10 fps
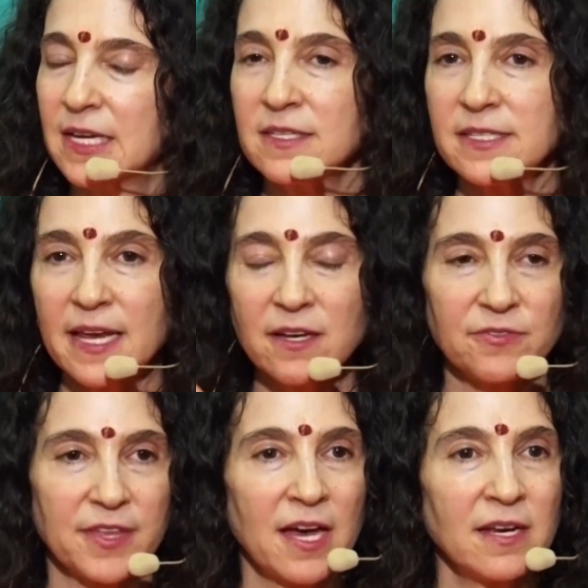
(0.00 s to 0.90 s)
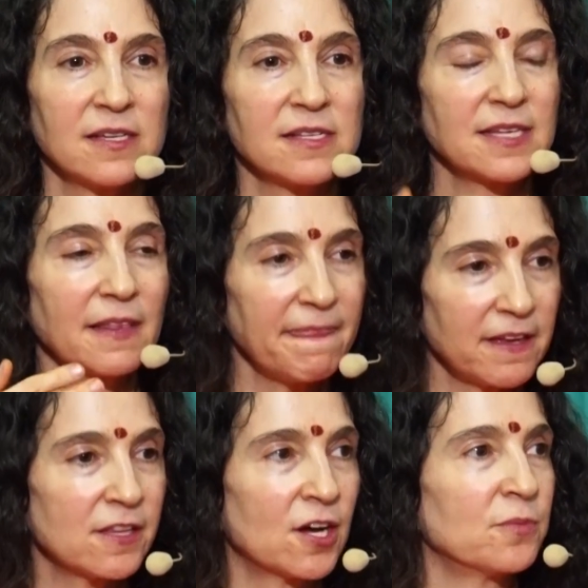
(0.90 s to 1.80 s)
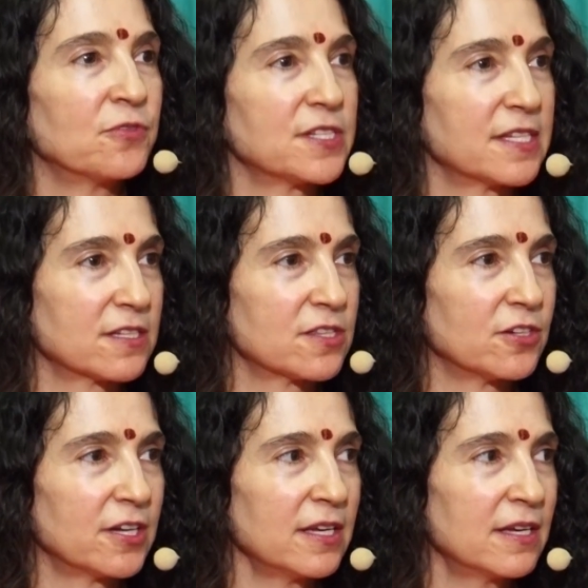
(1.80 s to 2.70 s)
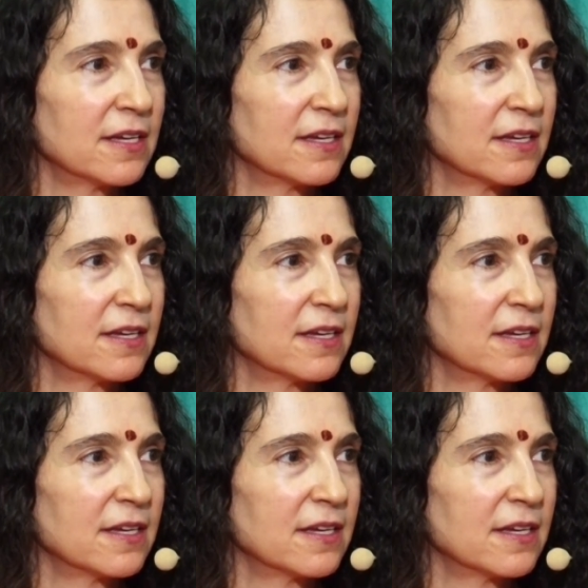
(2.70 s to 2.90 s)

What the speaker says: Instead of that, set the alarm for 6:30